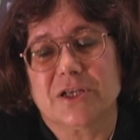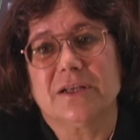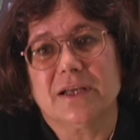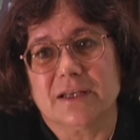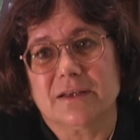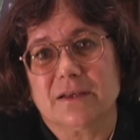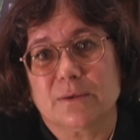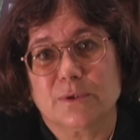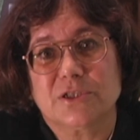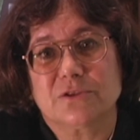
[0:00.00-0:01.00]
Shenkun,
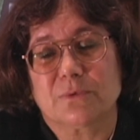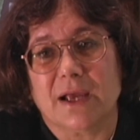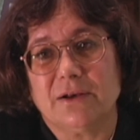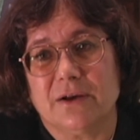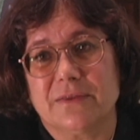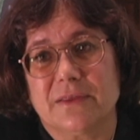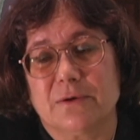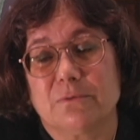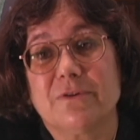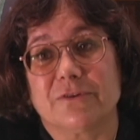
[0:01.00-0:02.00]
which is right
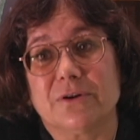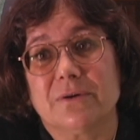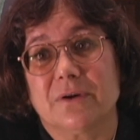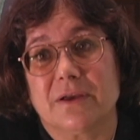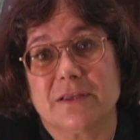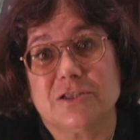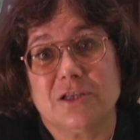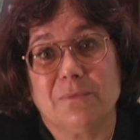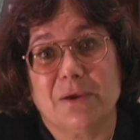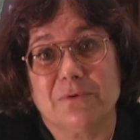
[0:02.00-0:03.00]
on the river, on the
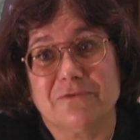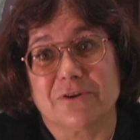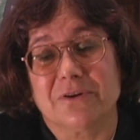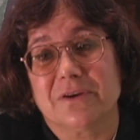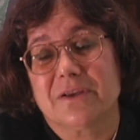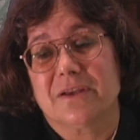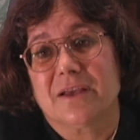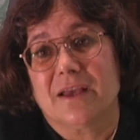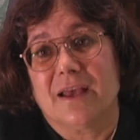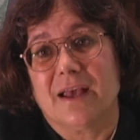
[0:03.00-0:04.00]
Jingmei River.
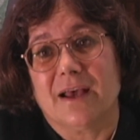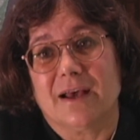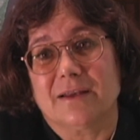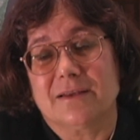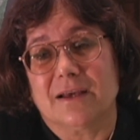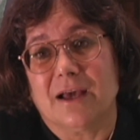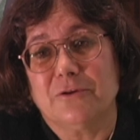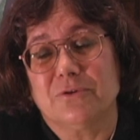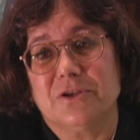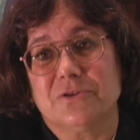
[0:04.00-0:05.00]
And
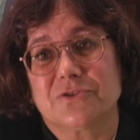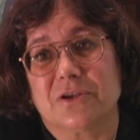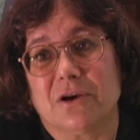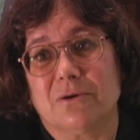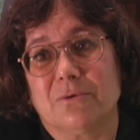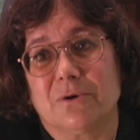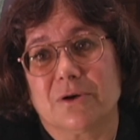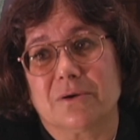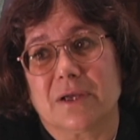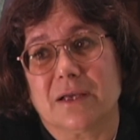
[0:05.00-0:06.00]
100 years ago,
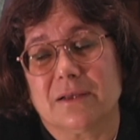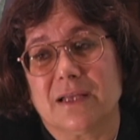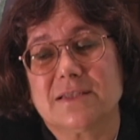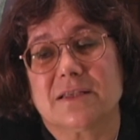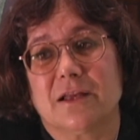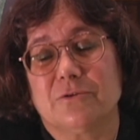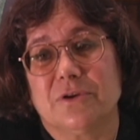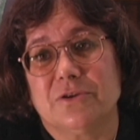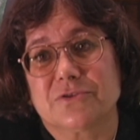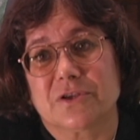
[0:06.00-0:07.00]
or less than
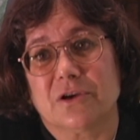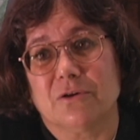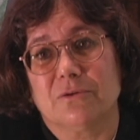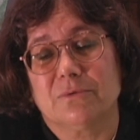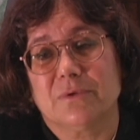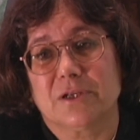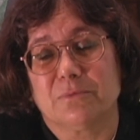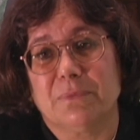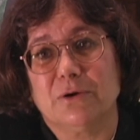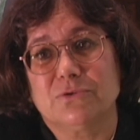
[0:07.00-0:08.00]
100 years ago,
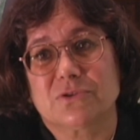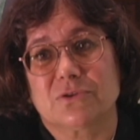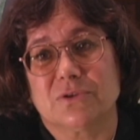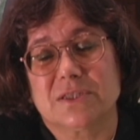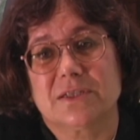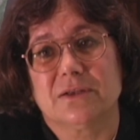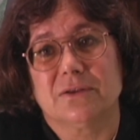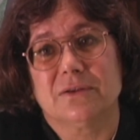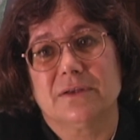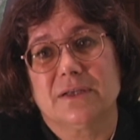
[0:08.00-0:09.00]
little boats could
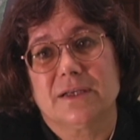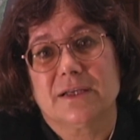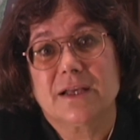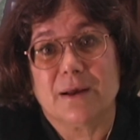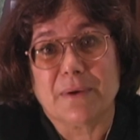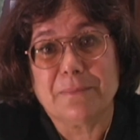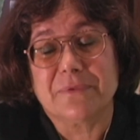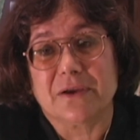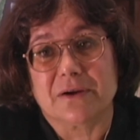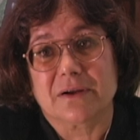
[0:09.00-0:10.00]
still come
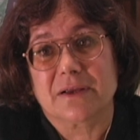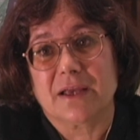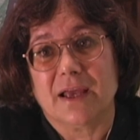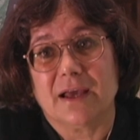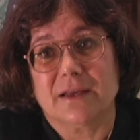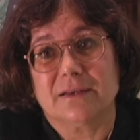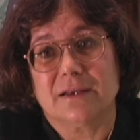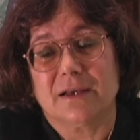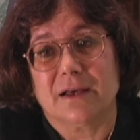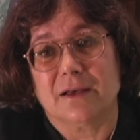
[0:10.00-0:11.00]
up there
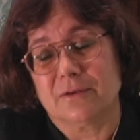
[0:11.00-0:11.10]
and